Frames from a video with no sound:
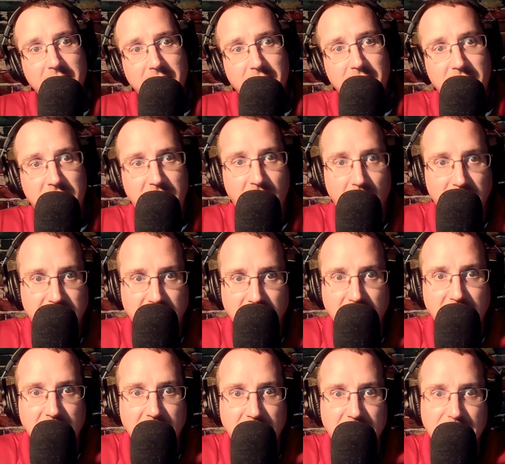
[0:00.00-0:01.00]
The
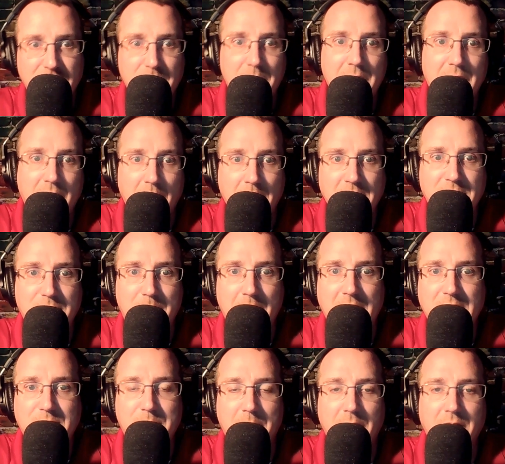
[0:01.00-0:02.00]
alternative is to become a
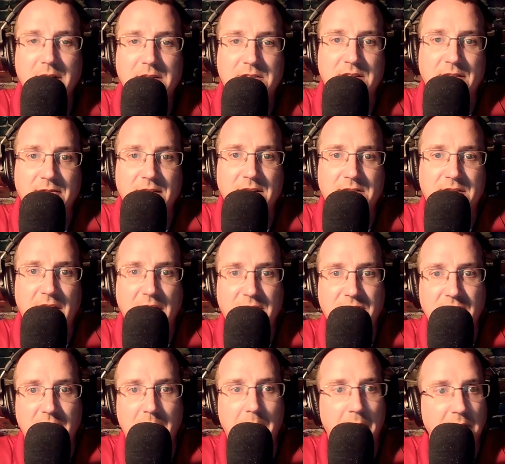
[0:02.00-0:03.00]
space-bearing
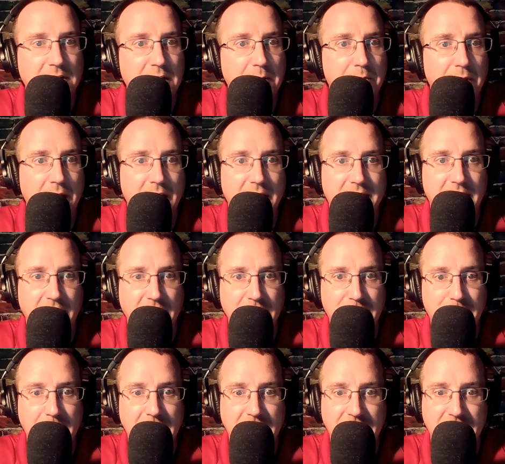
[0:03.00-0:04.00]
civilization and multiplanetary
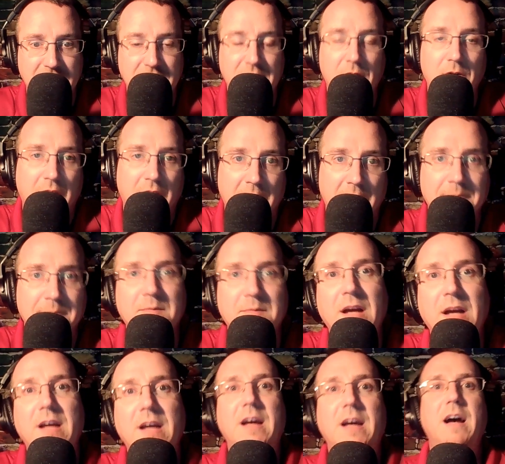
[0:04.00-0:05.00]
species. Okay,
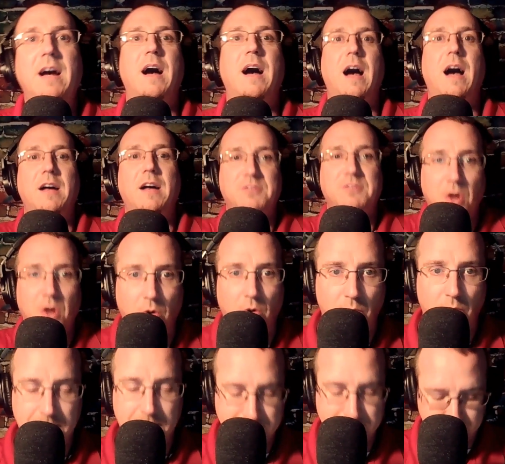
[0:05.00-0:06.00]

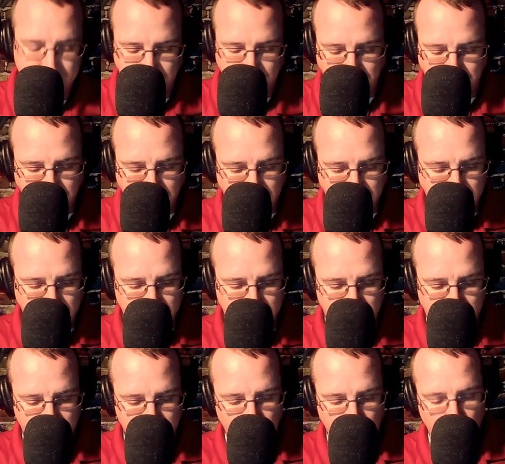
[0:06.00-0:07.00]
so...
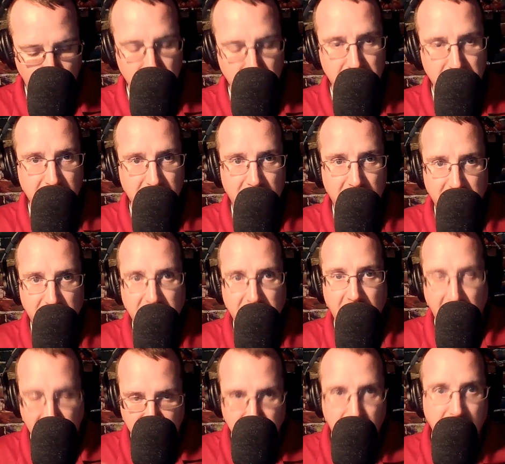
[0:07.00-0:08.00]

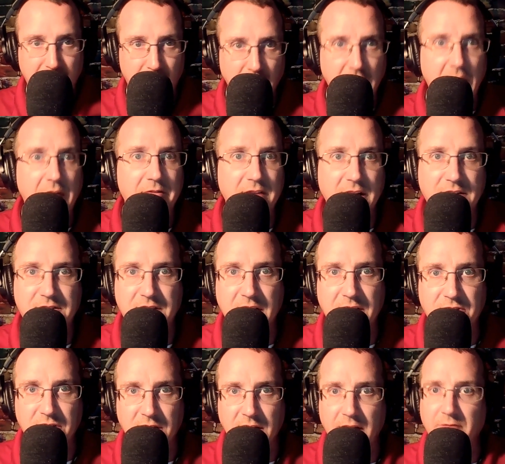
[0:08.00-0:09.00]
yes, we could have an
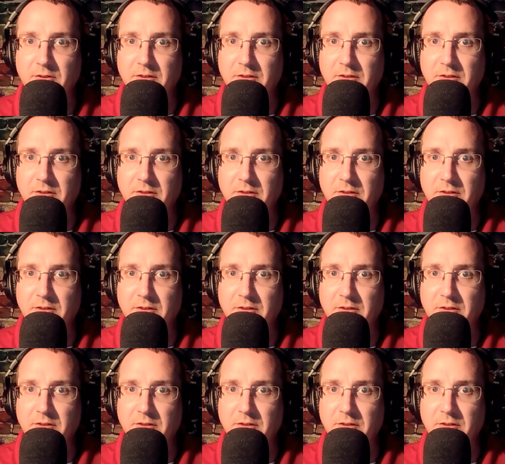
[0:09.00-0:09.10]
extinction level